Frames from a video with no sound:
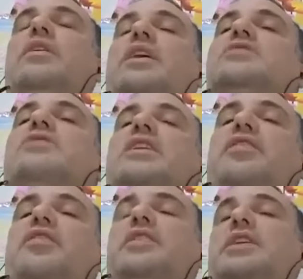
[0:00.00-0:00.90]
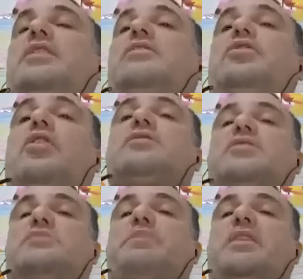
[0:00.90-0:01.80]
Israel is, does
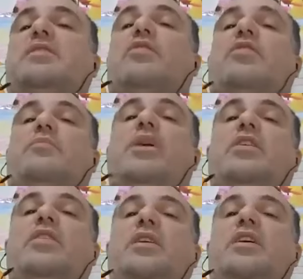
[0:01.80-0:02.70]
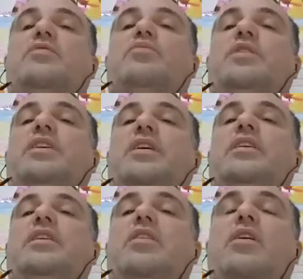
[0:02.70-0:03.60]
respect a lot America, and when
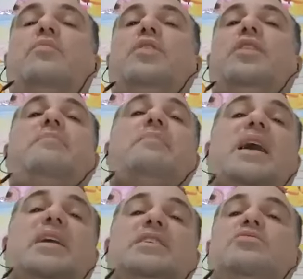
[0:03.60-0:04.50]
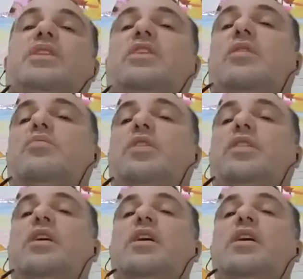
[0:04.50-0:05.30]
they come with demands, when they come with,